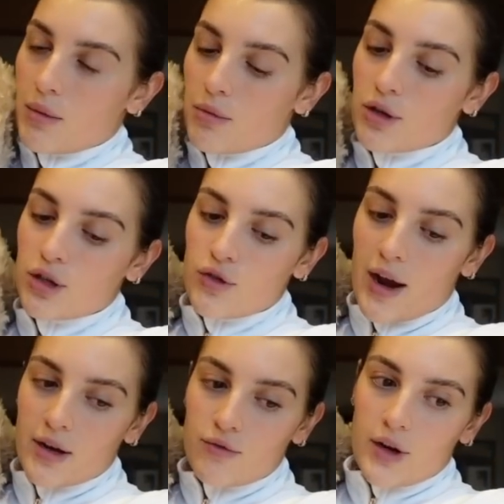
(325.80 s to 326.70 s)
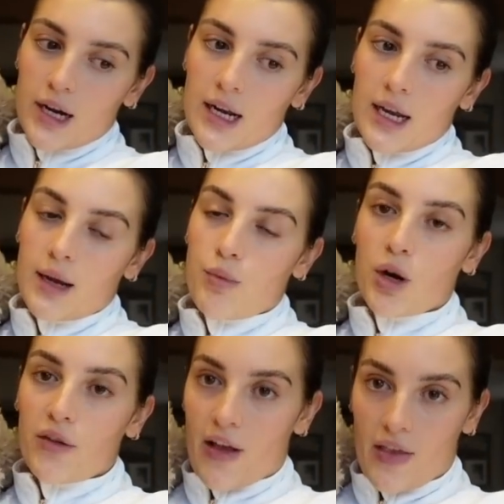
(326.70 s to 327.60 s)
I'm going to try and really
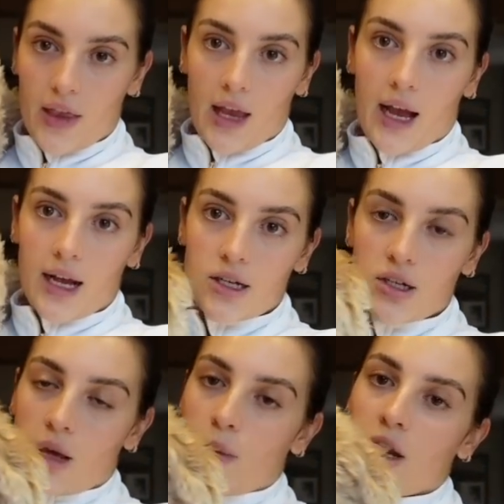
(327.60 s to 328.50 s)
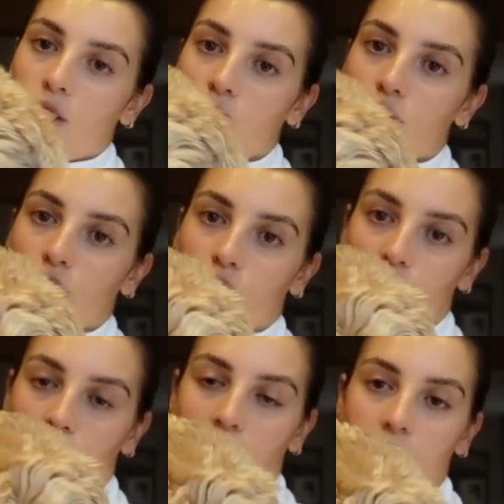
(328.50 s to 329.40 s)
prevent that so that when he goes to the
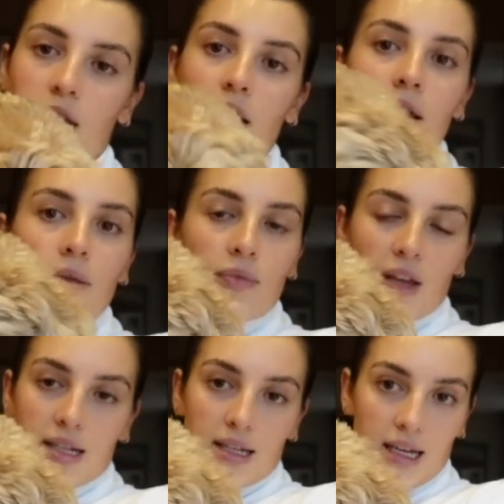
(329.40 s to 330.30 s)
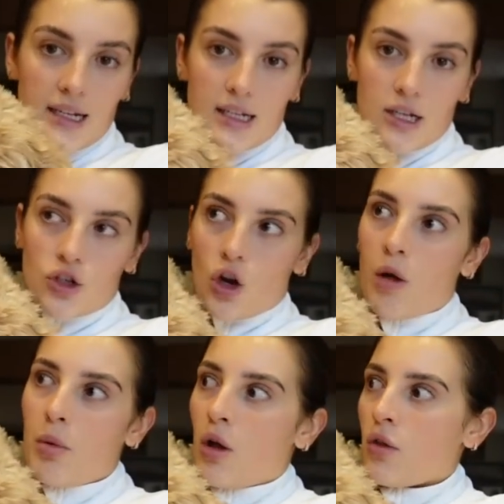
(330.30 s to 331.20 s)
groomers, it's an easier
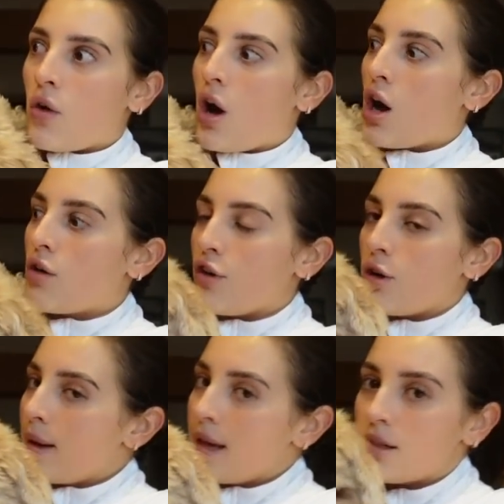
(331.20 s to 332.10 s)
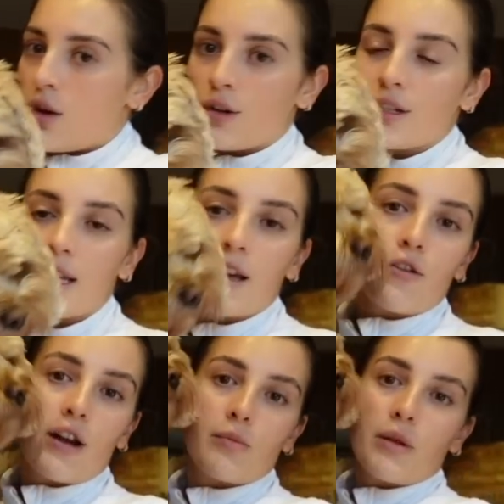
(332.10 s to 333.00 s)
job. Although our groomer is honestly
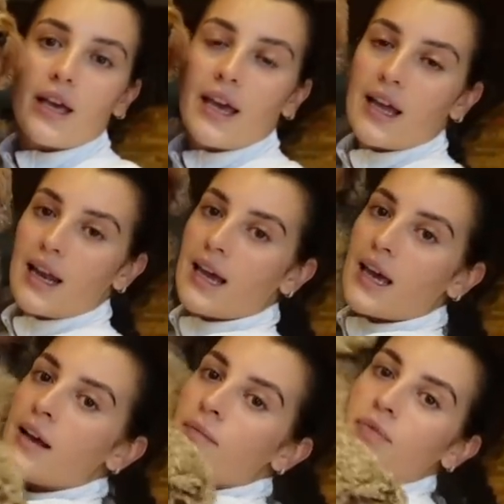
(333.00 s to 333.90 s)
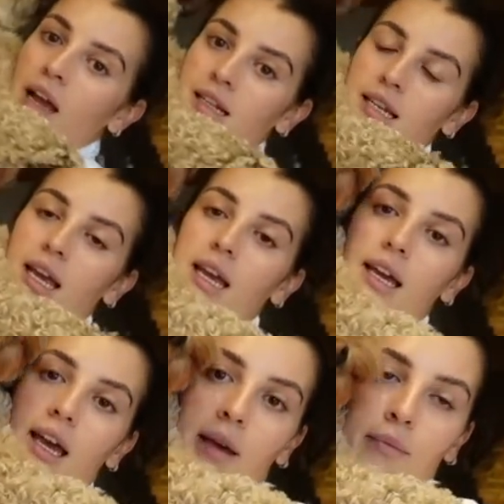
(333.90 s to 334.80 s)
incredible here. Like, I take
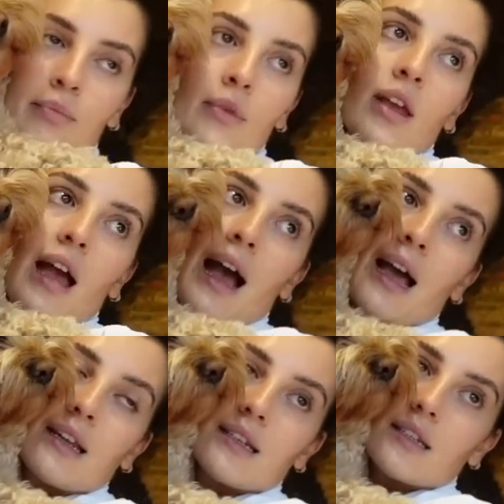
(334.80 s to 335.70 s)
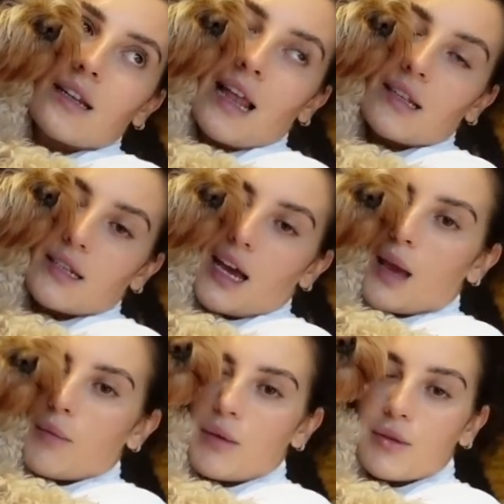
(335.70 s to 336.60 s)
him and last
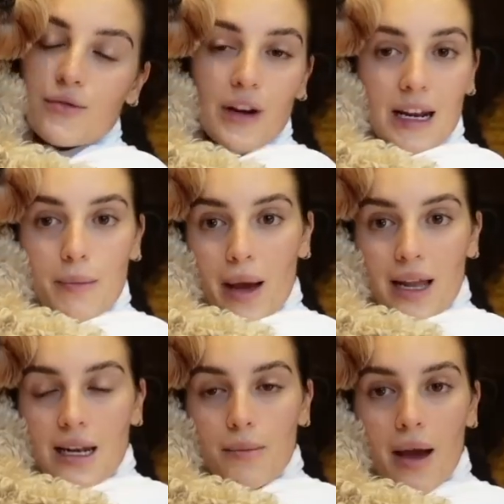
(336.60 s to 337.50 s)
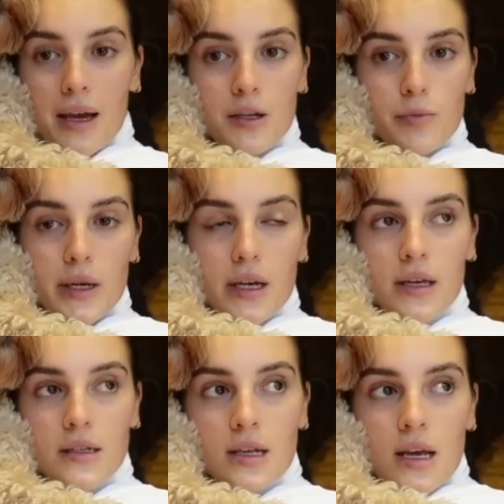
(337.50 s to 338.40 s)
time he was really badly matted
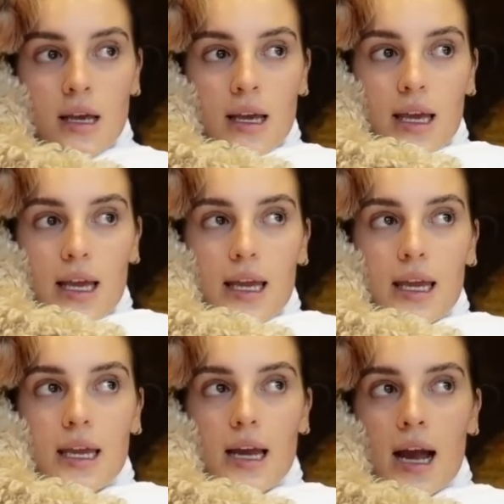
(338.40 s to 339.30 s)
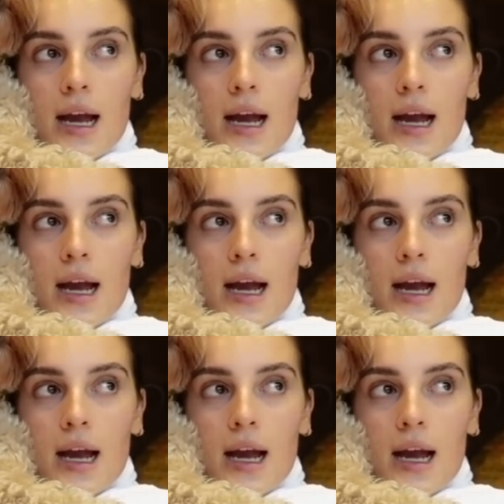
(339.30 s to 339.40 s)
because he...